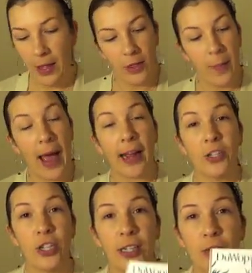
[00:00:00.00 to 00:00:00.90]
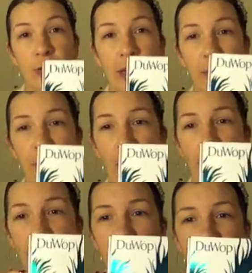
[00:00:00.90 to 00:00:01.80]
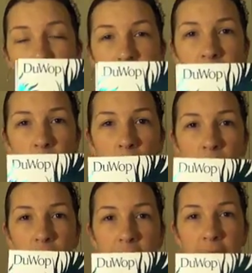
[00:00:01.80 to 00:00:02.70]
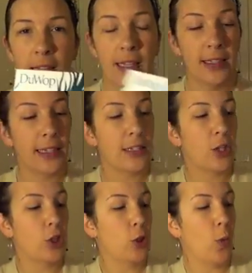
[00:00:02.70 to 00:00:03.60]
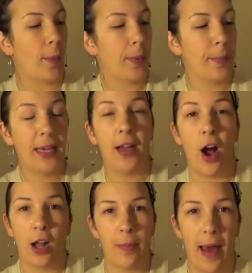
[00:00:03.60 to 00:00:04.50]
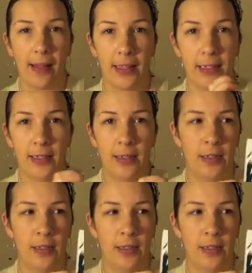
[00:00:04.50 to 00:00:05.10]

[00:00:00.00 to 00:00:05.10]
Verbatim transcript: The packaging is really fun. So it looks like this, and it's the DuWop Peacock palette.